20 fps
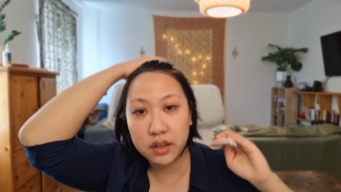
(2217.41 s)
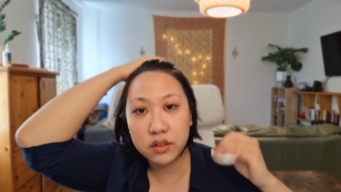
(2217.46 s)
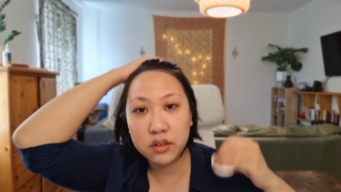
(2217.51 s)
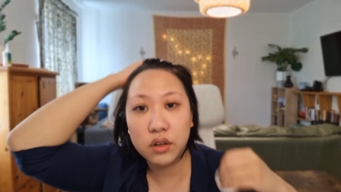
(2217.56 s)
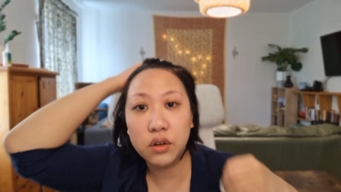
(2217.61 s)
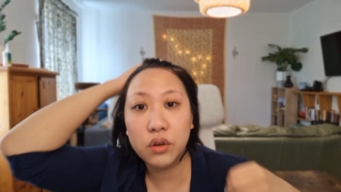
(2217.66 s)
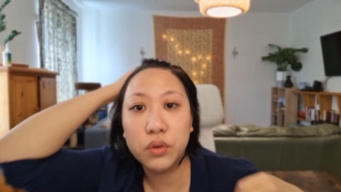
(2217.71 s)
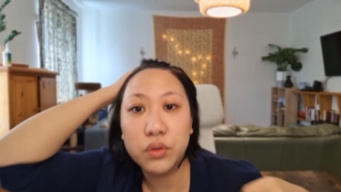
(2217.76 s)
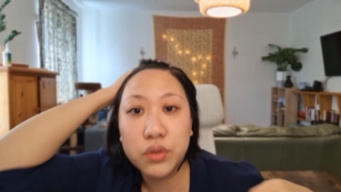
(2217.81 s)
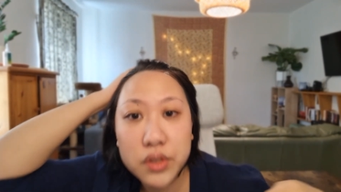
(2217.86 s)

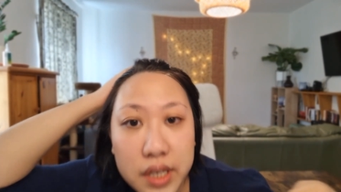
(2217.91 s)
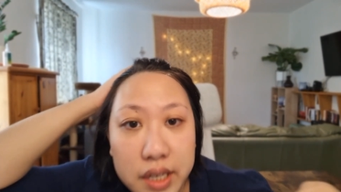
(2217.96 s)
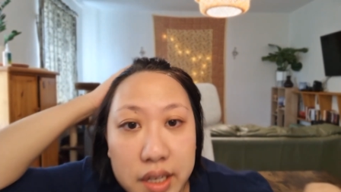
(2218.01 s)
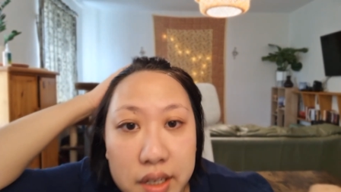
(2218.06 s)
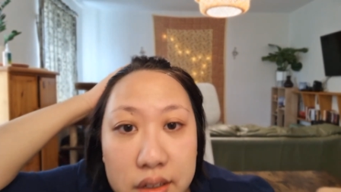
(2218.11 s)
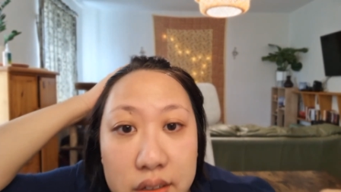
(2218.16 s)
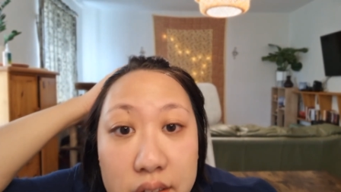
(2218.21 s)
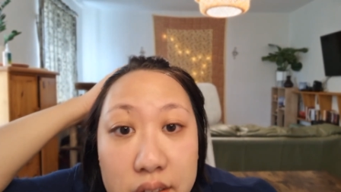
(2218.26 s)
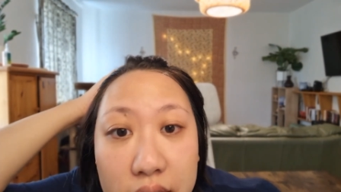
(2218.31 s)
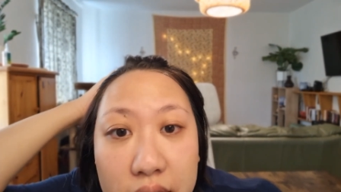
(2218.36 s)
Oh,
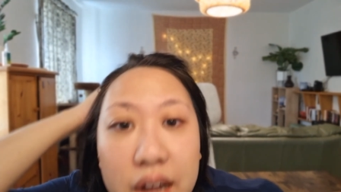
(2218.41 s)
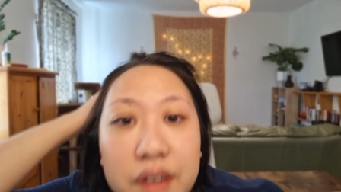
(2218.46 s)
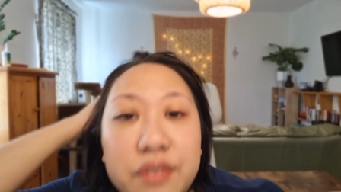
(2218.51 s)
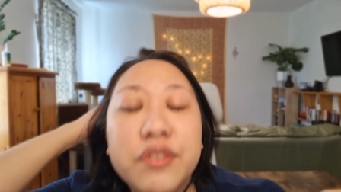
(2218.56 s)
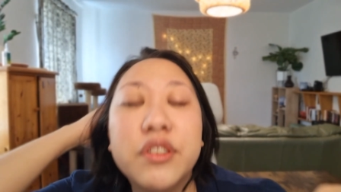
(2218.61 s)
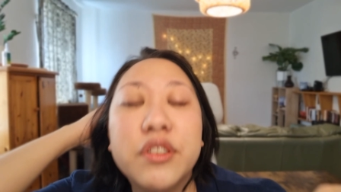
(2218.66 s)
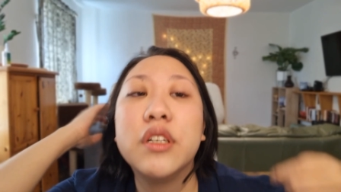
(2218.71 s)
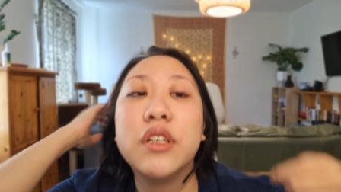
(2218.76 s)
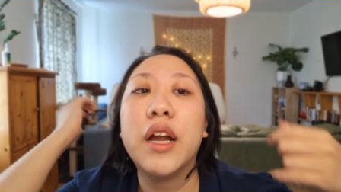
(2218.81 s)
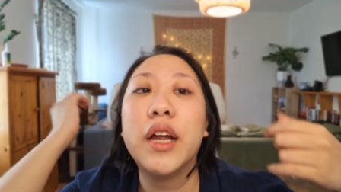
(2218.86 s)
see,
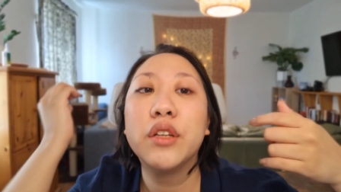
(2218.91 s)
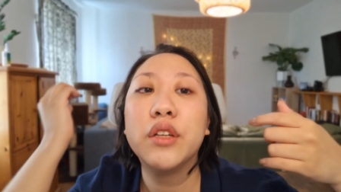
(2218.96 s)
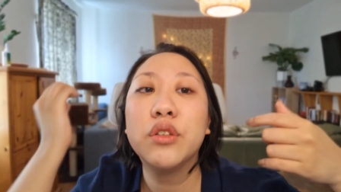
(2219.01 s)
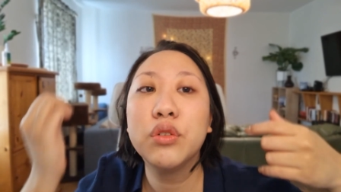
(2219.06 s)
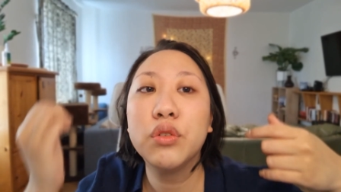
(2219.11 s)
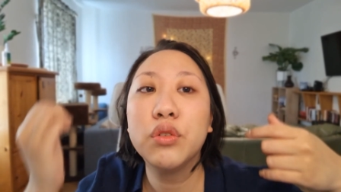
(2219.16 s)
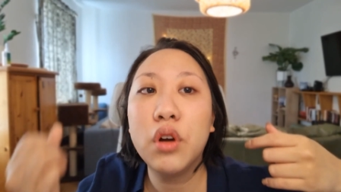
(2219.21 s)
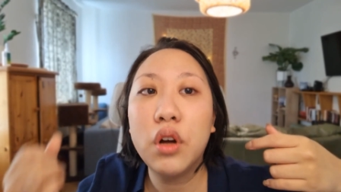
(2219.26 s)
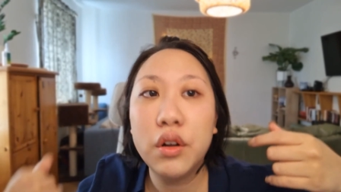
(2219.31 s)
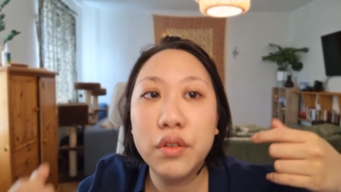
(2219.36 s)
after I
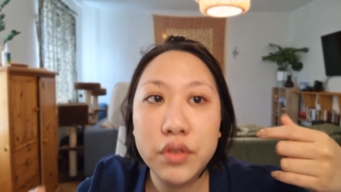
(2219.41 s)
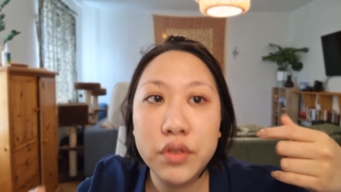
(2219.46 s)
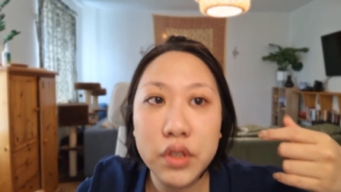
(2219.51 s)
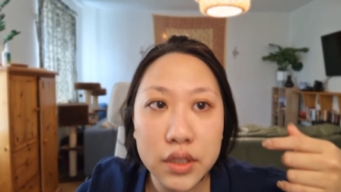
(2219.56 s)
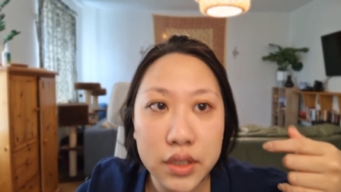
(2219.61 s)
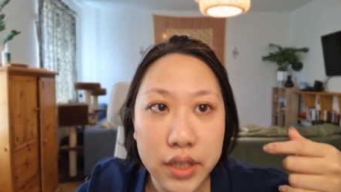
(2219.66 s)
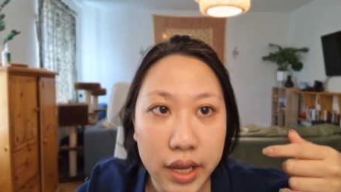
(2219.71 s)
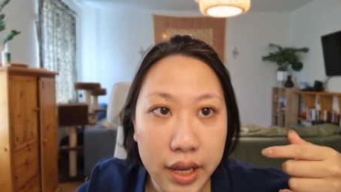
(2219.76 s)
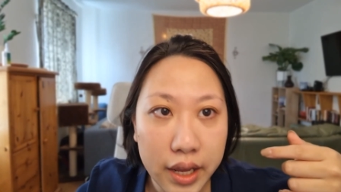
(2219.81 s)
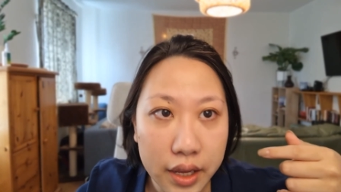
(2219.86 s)
took off the
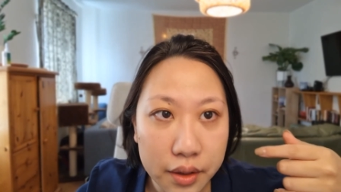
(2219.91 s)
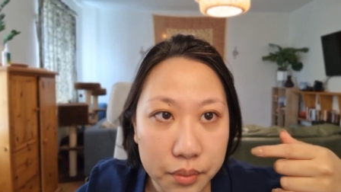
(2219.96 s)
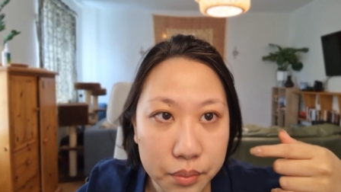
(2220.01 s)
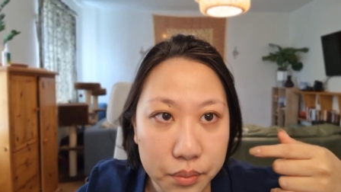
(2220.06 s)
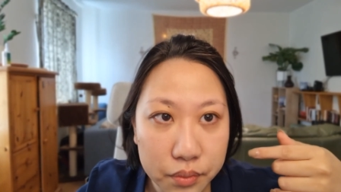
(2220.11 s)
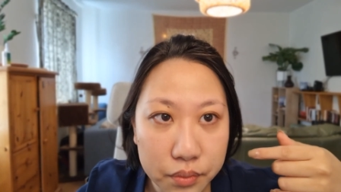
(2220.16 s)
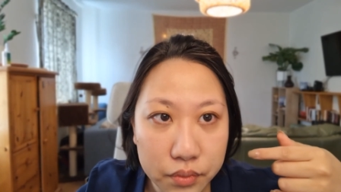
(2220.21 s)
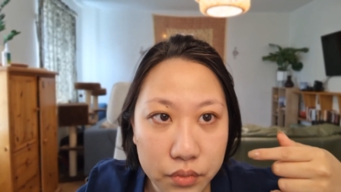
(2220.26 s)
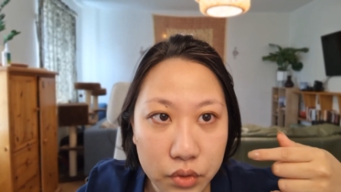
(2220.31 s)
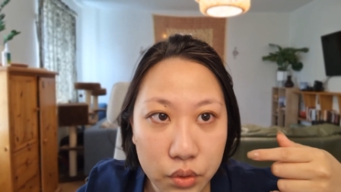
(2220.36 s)
tape,
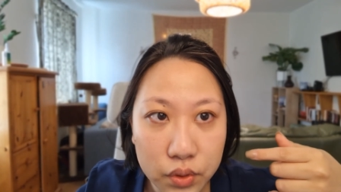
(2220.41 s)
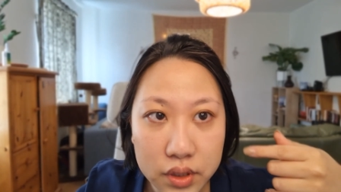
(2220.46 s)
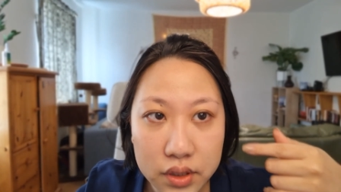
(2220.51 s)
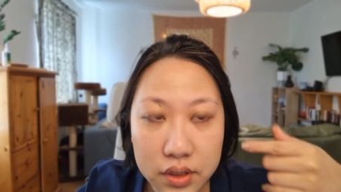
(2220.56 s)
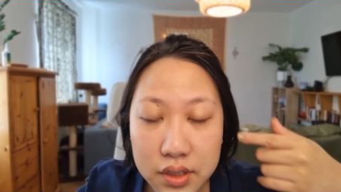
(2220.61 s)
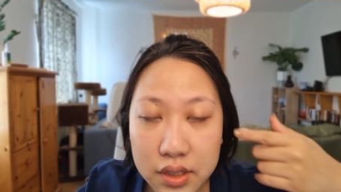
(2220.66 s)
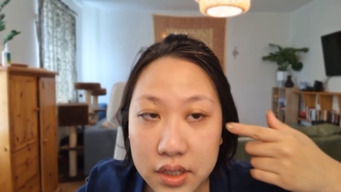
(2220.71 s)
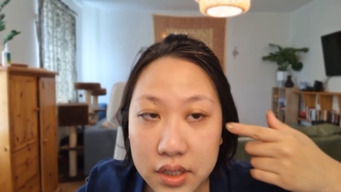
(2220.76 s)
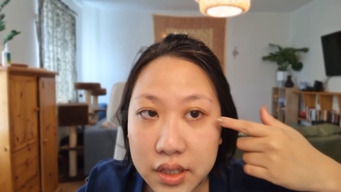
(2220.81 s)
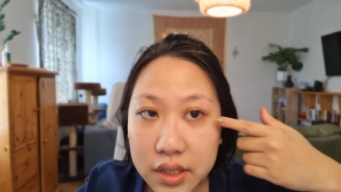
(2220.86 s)
you can
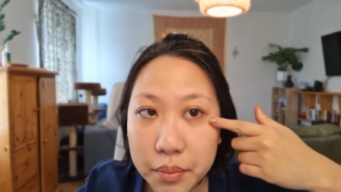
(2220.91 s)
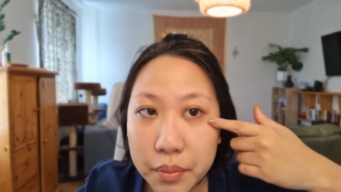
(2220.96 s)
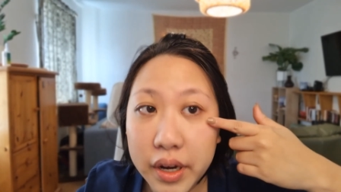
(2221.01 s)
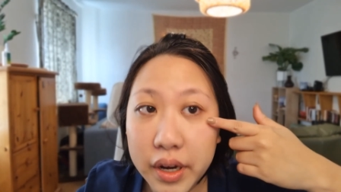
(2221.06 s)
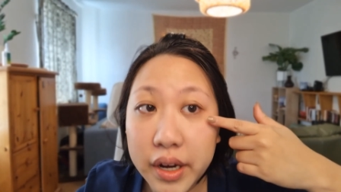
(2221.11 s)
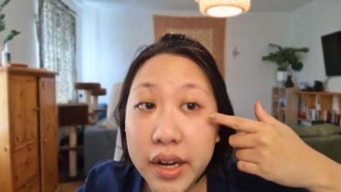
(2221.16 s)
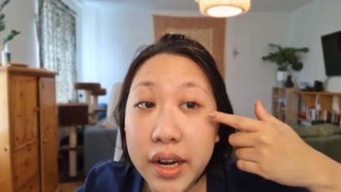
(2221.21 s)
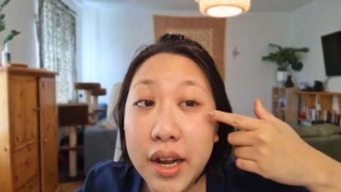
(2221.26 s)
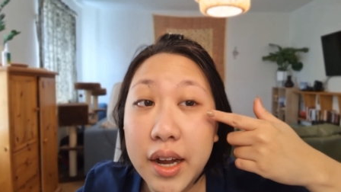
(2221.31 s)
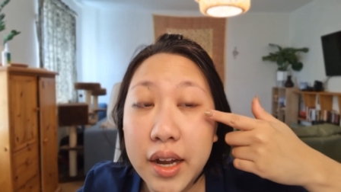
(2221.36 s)
see that
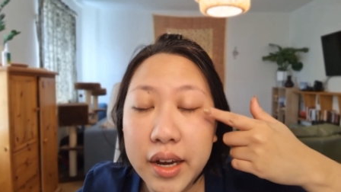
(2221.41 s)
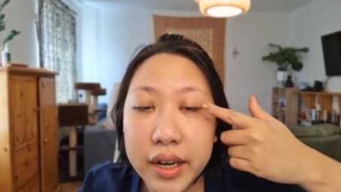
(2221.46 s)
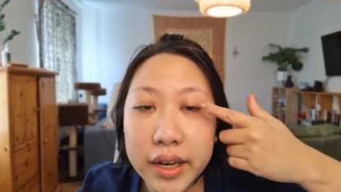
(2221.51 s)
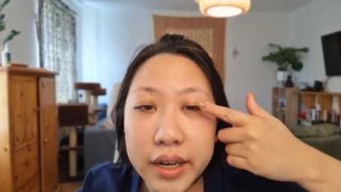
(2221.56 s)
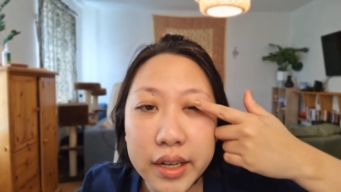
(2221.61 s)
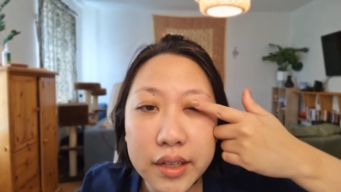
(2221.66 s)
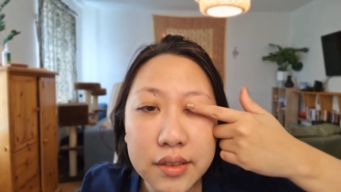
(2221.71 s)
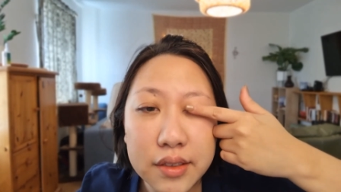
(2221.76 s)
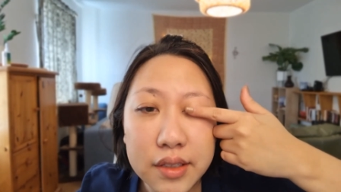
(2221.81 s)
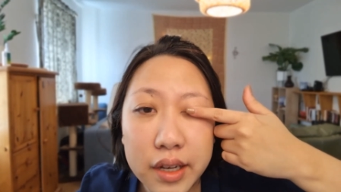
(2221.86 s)
my eye
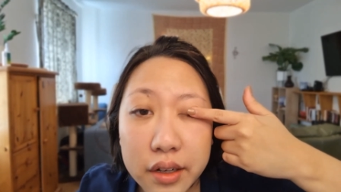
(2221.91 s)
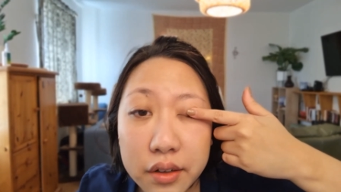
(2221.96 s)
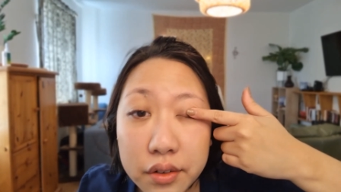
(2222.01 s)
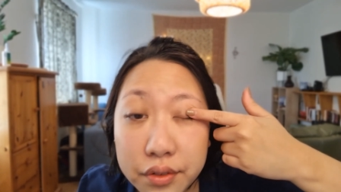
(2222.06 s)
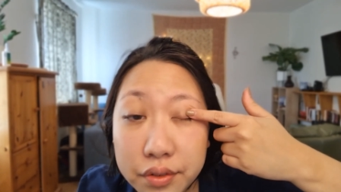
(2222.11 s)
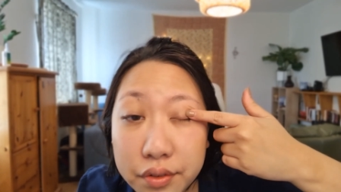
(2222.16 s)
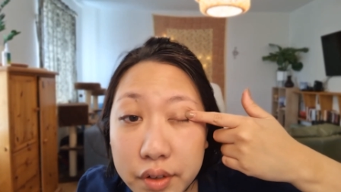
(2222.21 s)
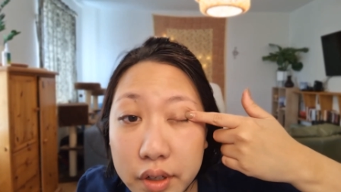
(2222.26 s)
has kind of